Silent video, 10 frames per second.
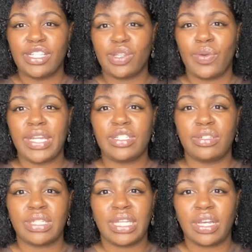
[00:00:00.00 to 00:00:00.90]
is usually
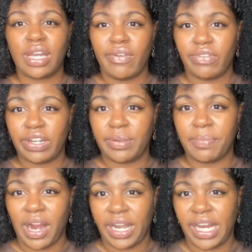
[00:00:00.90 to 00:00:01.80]
a governing
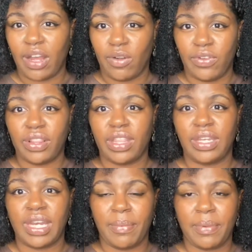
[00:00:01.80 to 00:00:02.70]
body over the
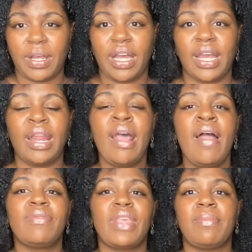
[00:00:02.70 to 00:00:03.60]
neighborhood
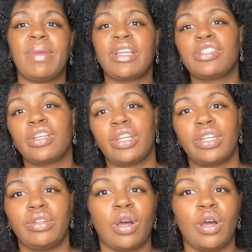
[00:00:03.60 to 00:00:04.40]
that makes sure you don't